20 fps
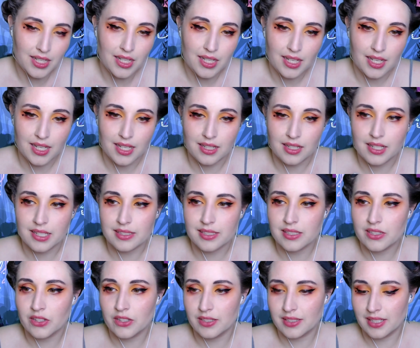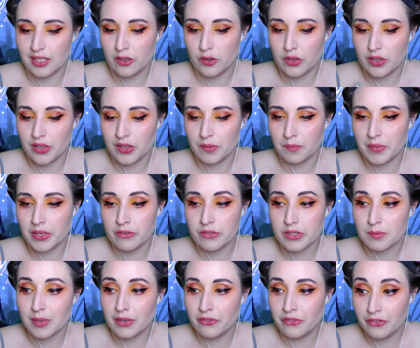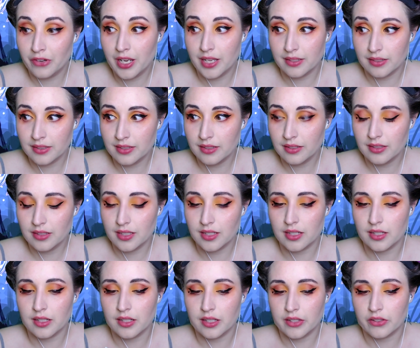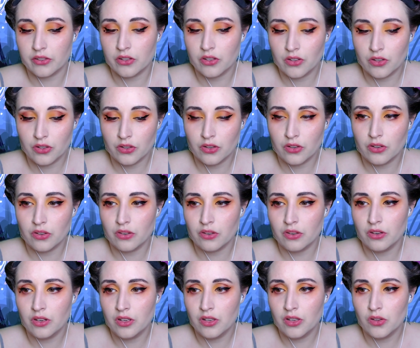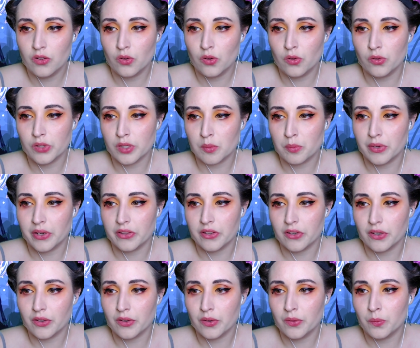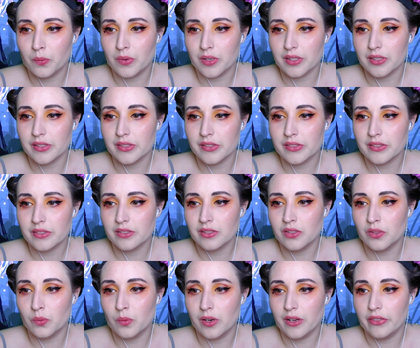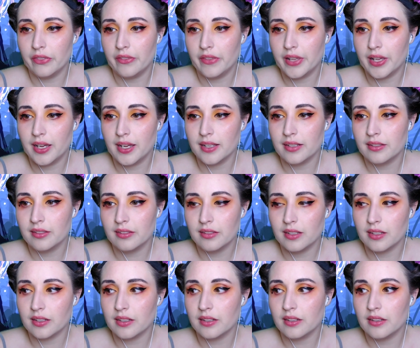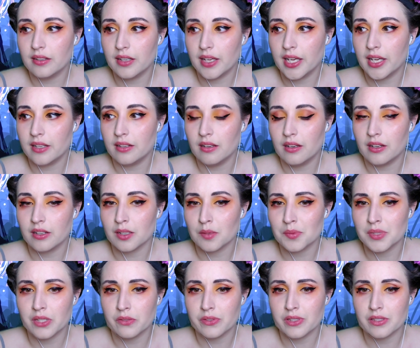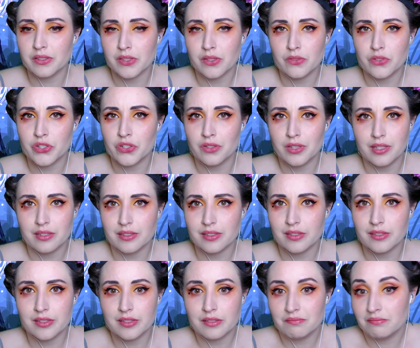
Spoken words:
And as it turns out, it was my friend, and her older brother was the one that had hung himself with his own shoelaces.